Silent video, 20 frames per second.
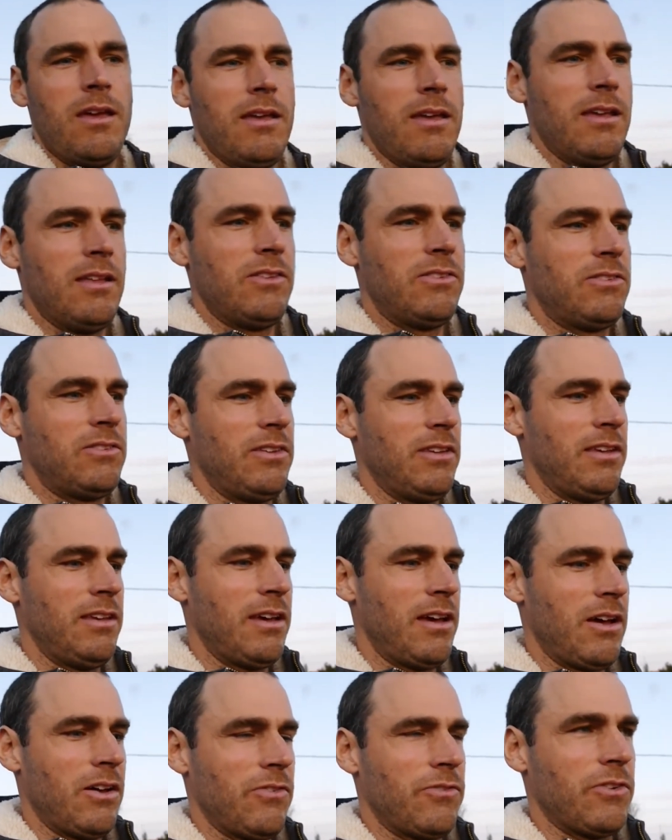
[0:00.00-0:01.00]
It's
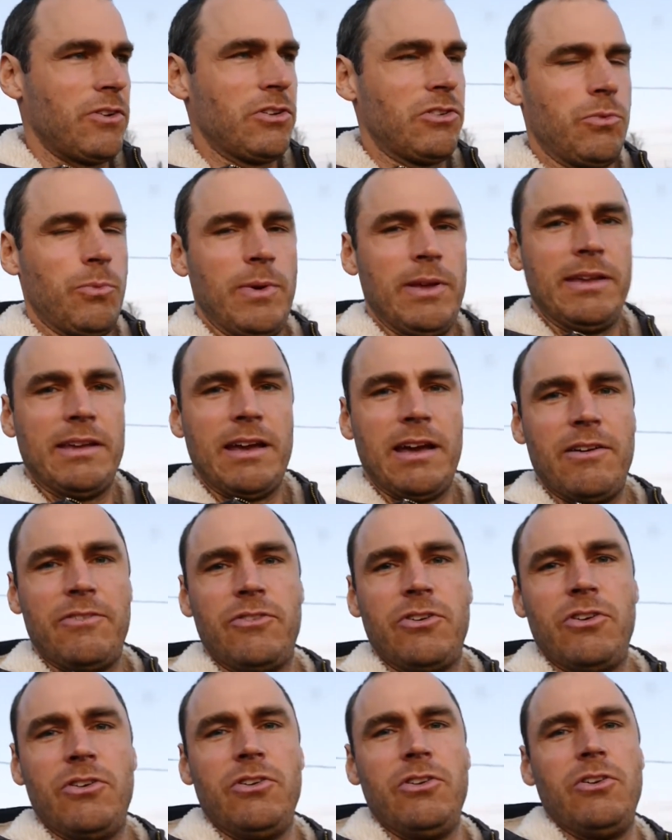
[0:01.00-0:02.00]
the first week
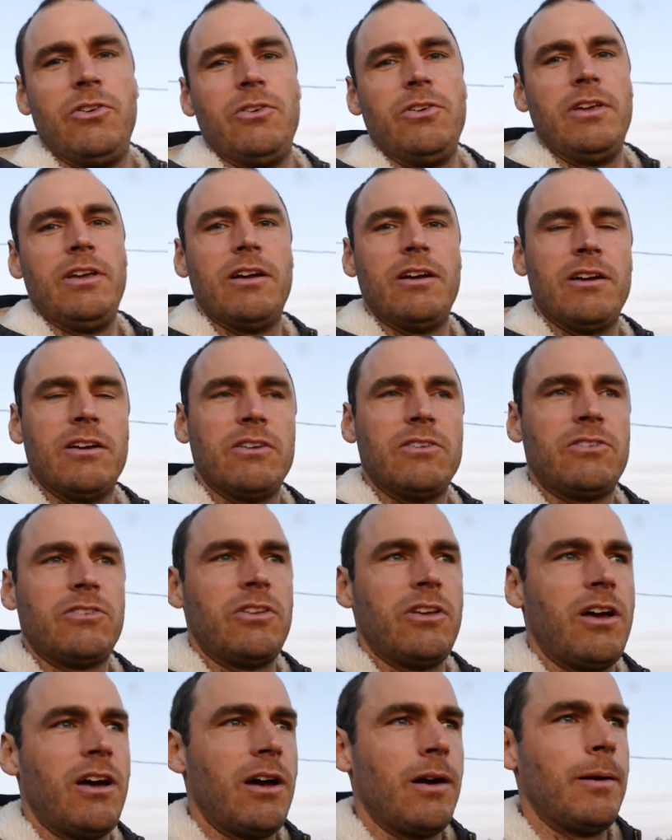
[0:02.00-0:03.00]
after New Year's.
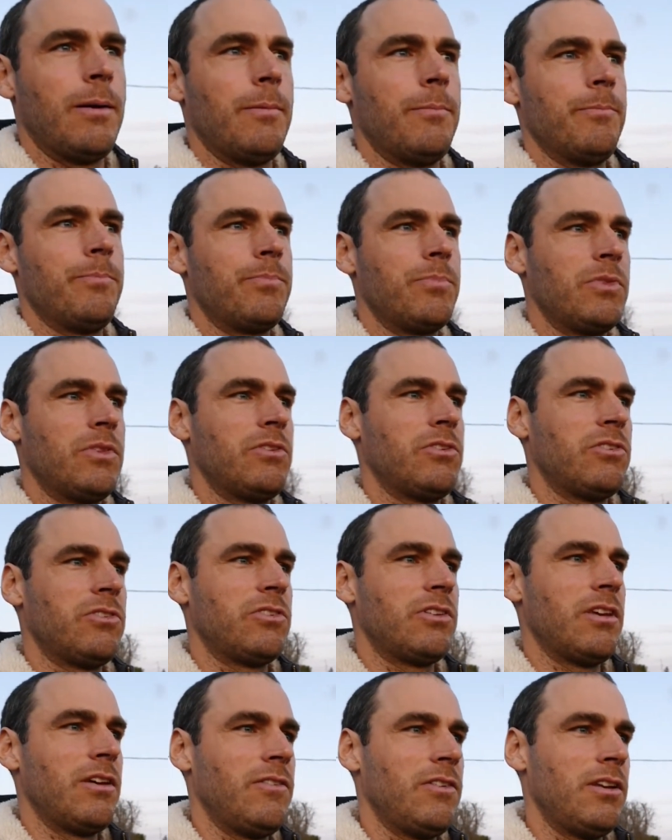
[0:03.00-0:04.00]

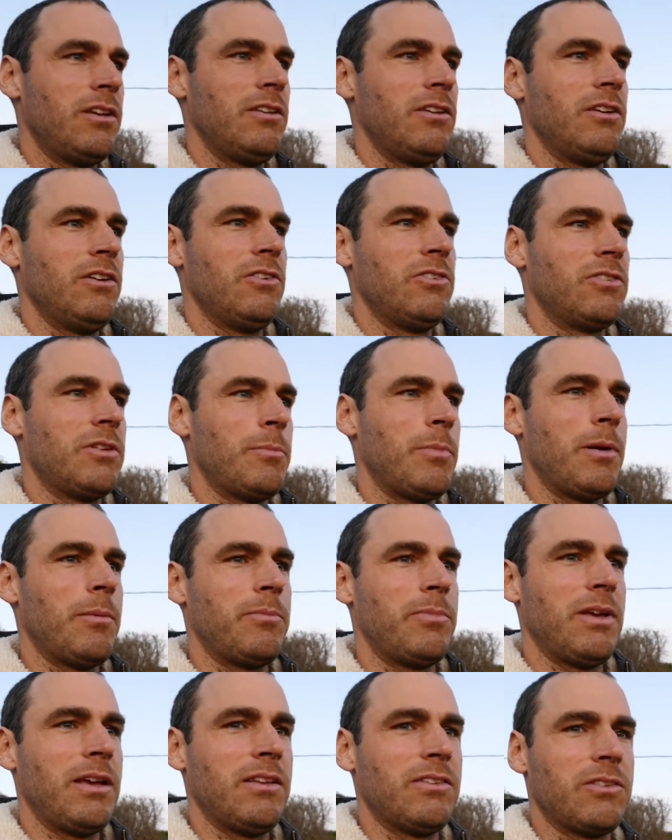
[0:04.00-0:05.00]
Just giving you some
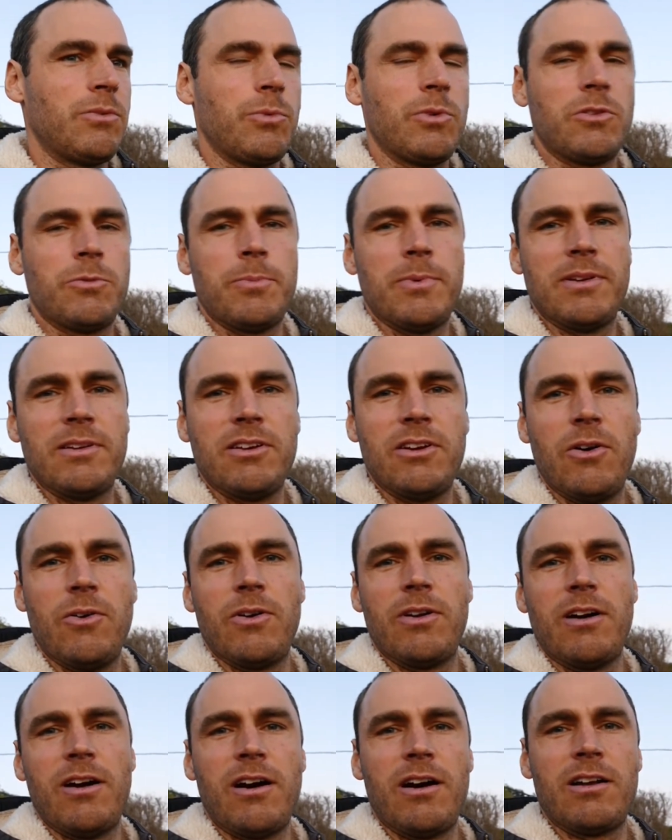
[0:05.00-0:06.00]
updates of what's been
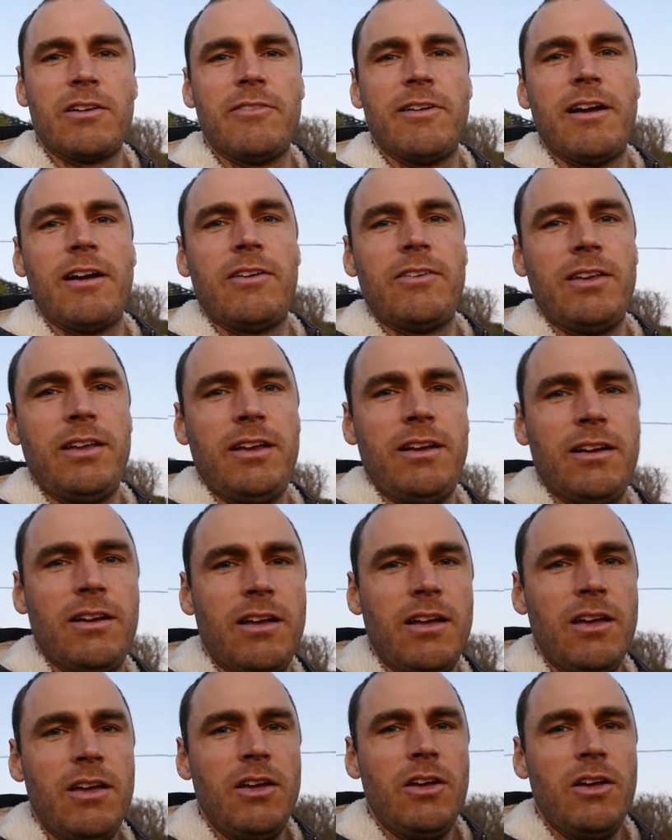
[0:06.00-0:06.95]
going on around here.